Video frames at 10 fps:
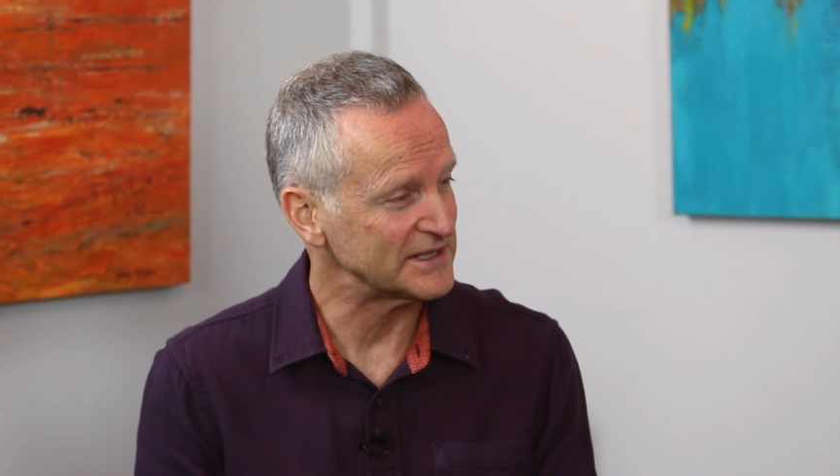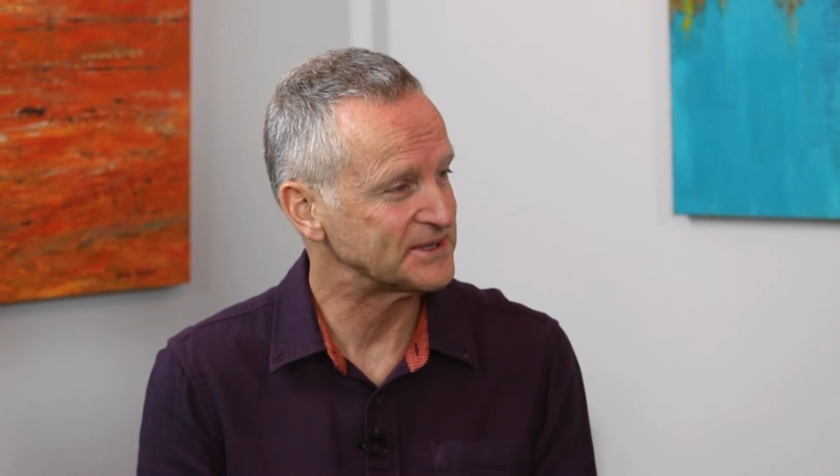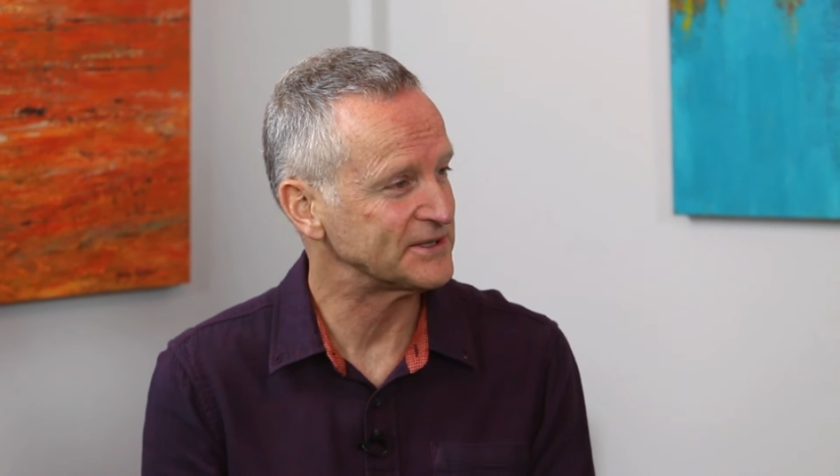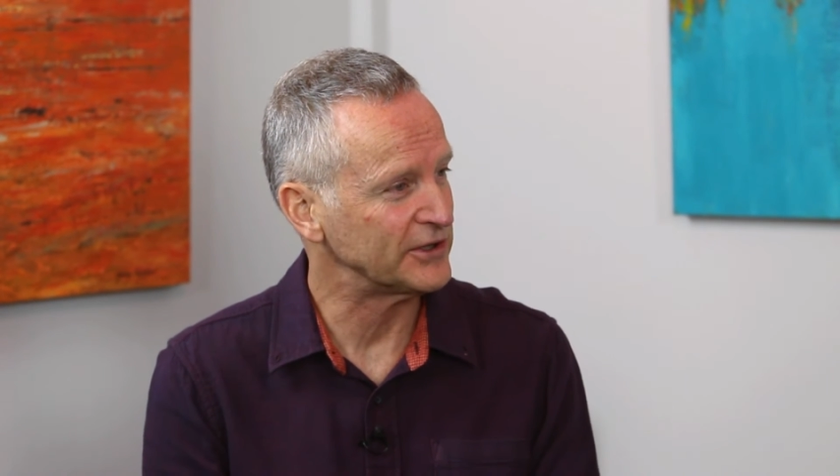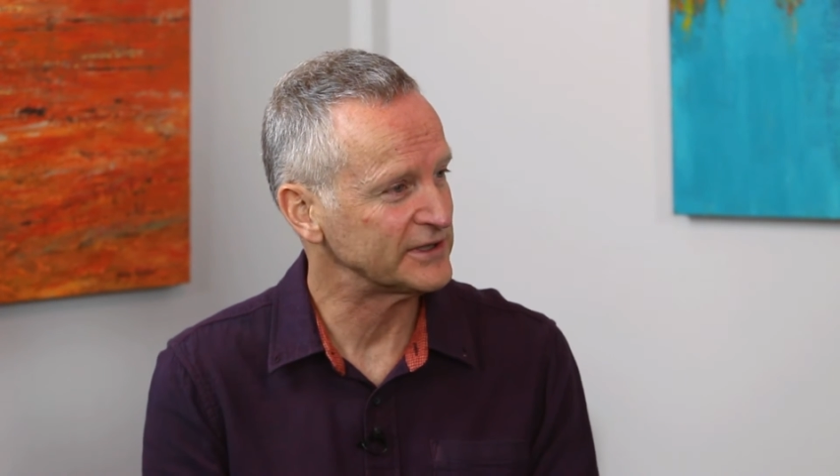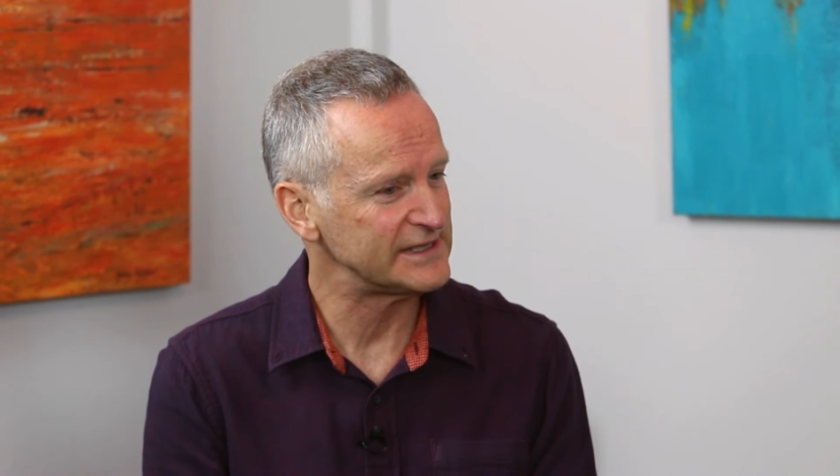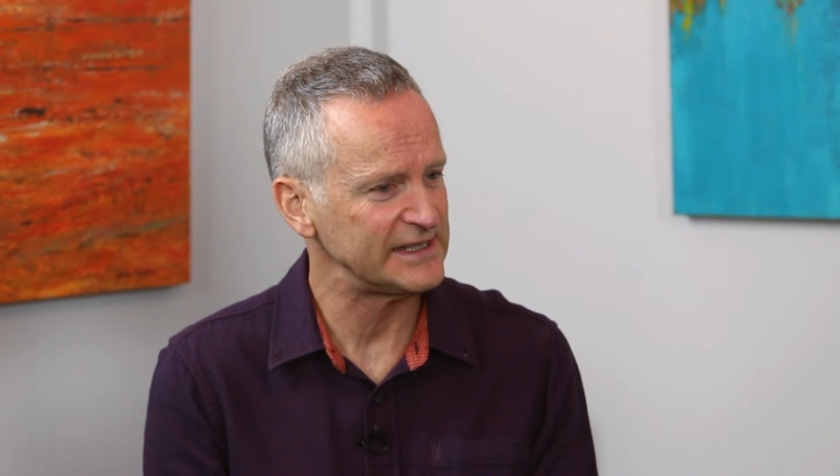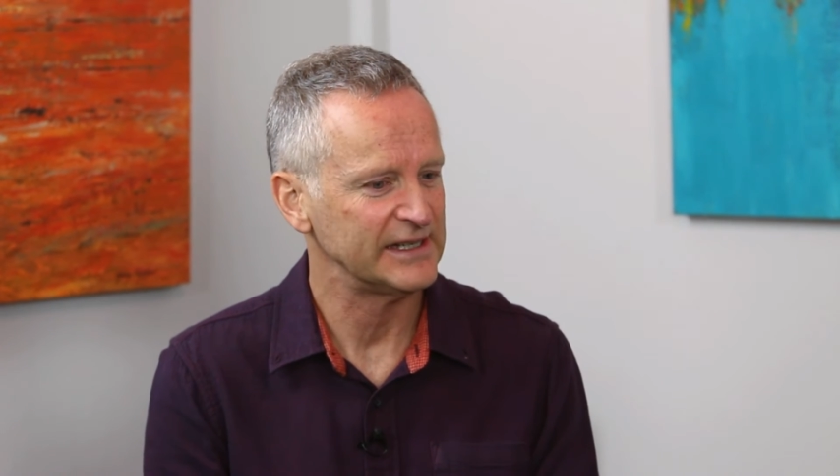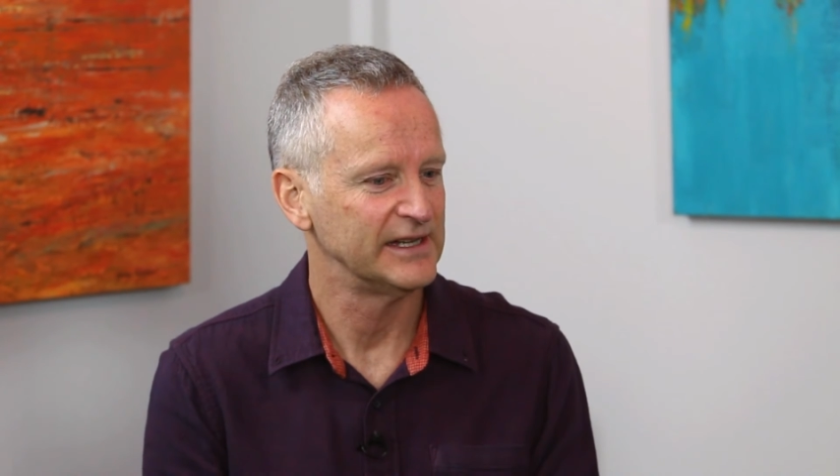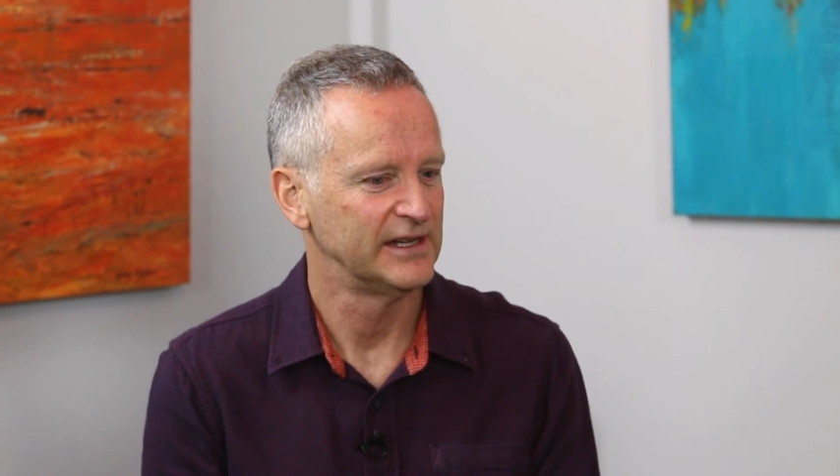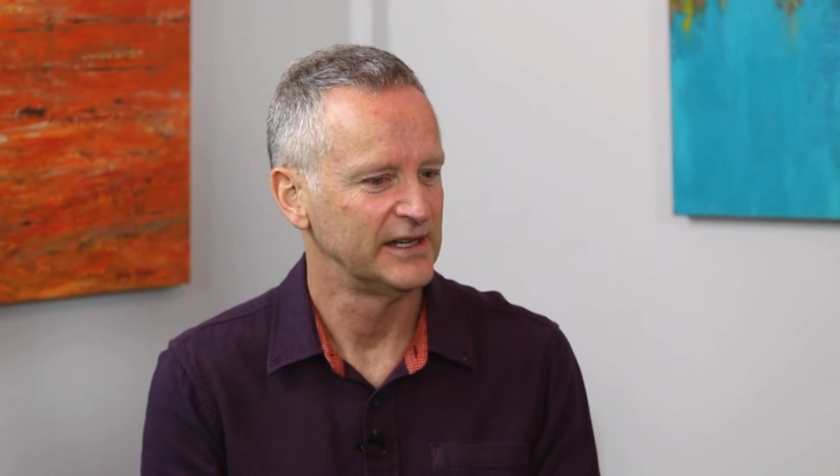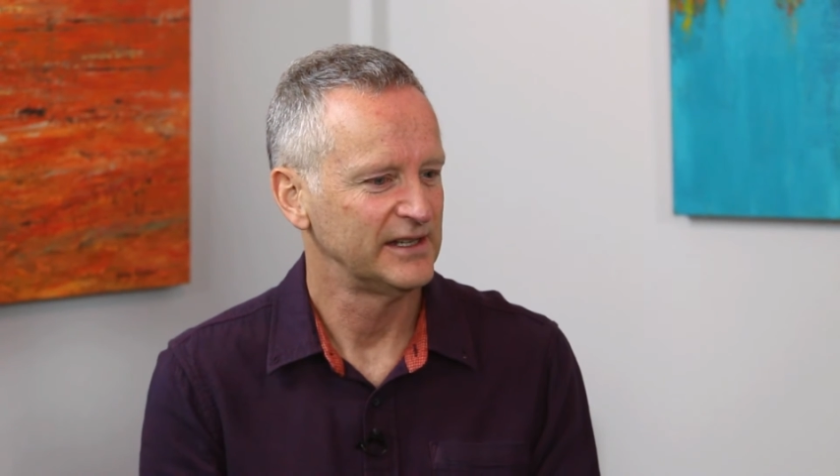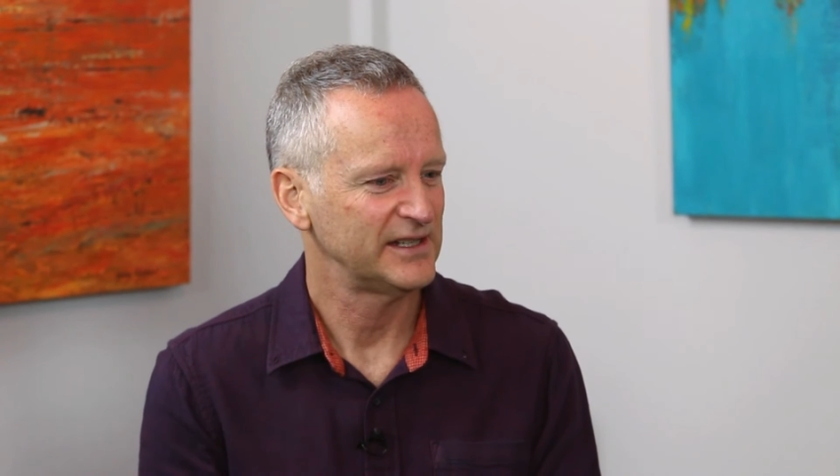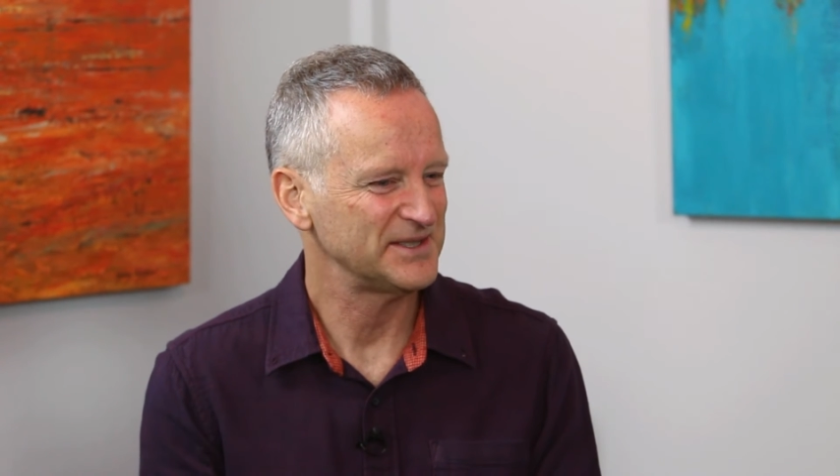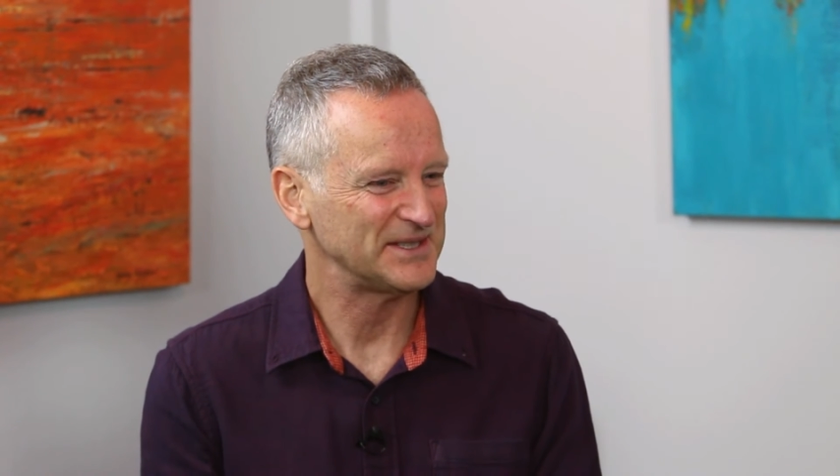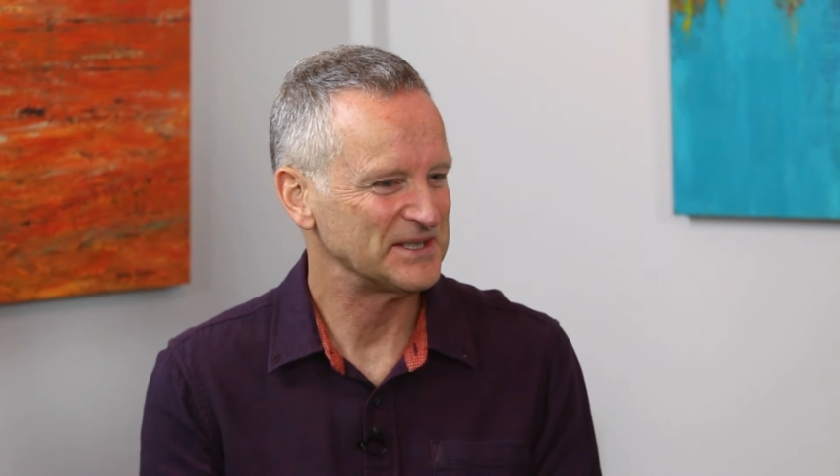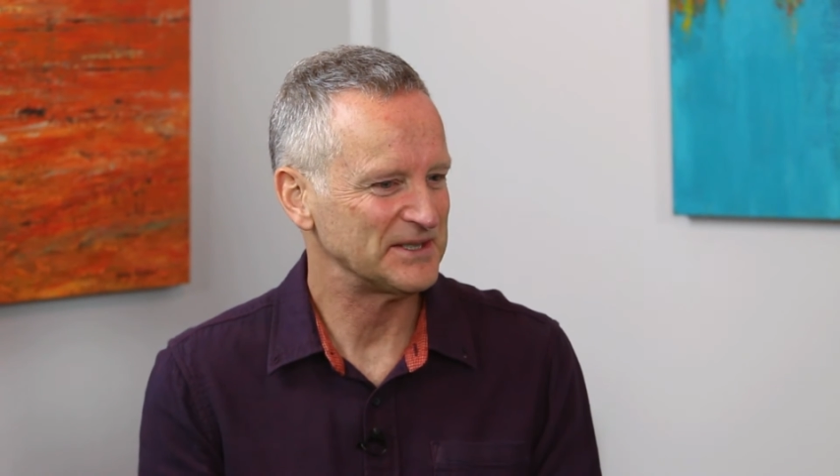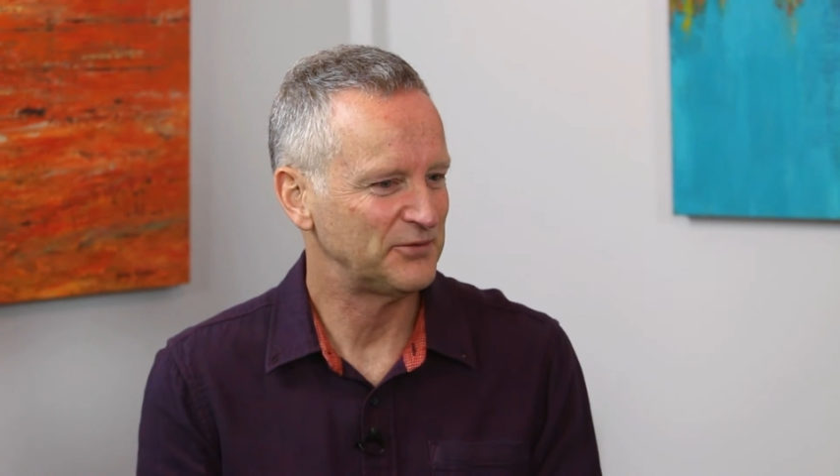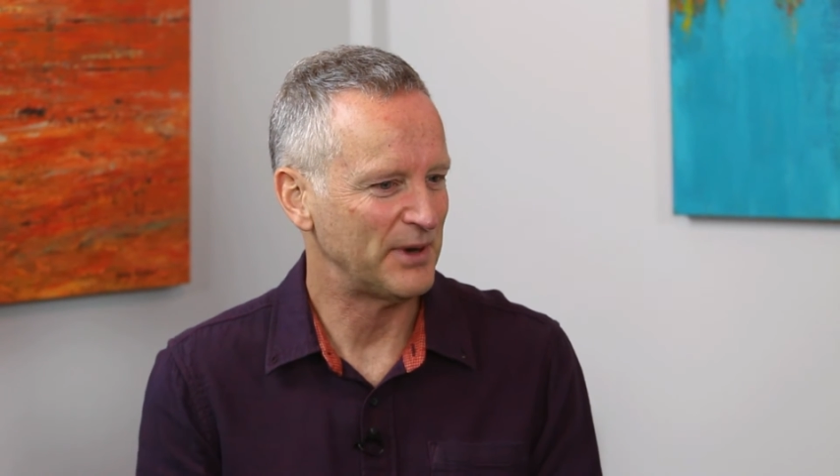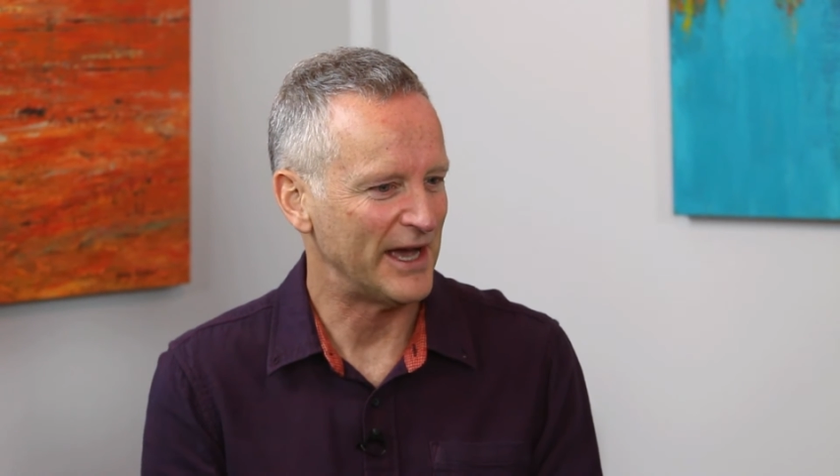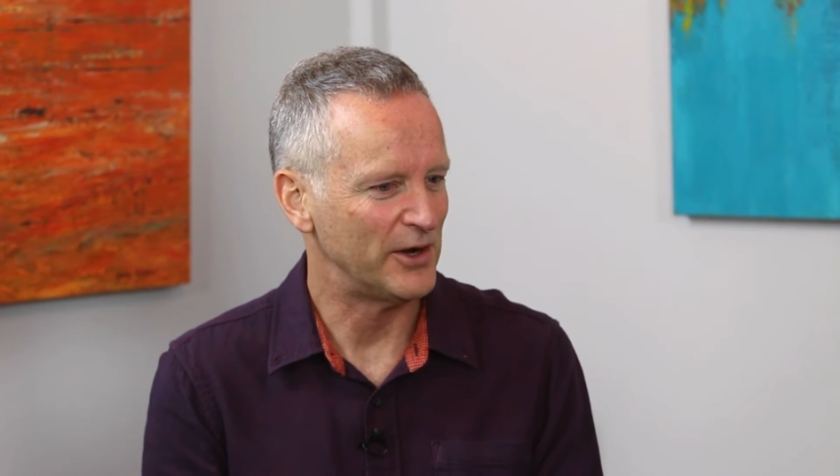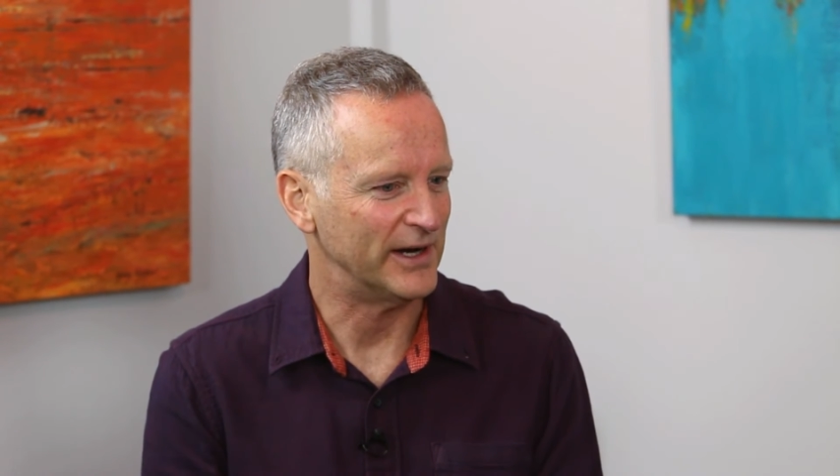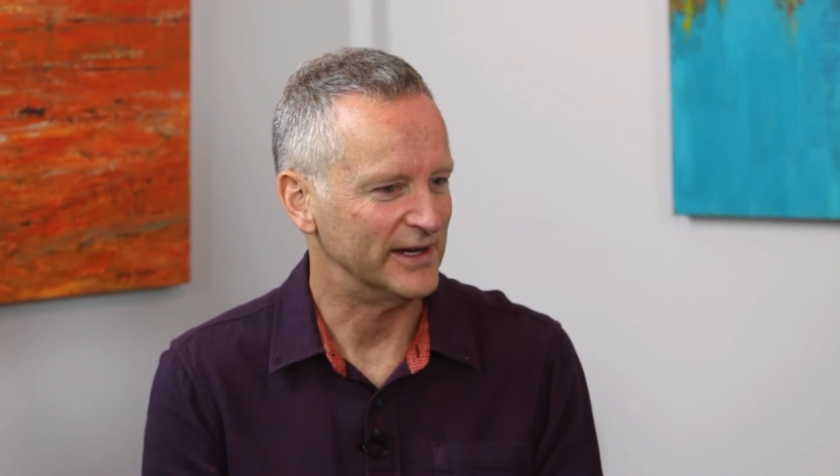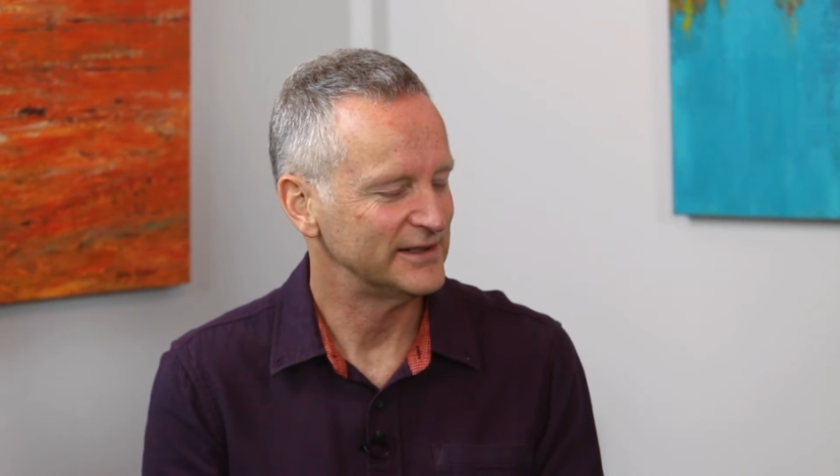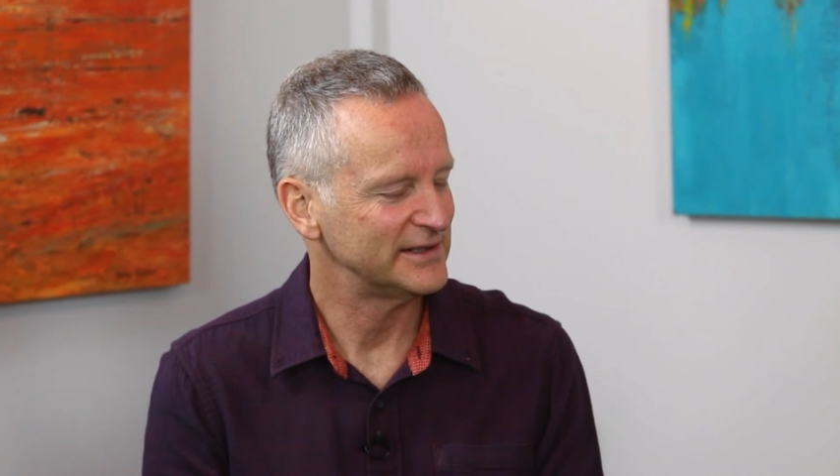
that certainty and sense of power.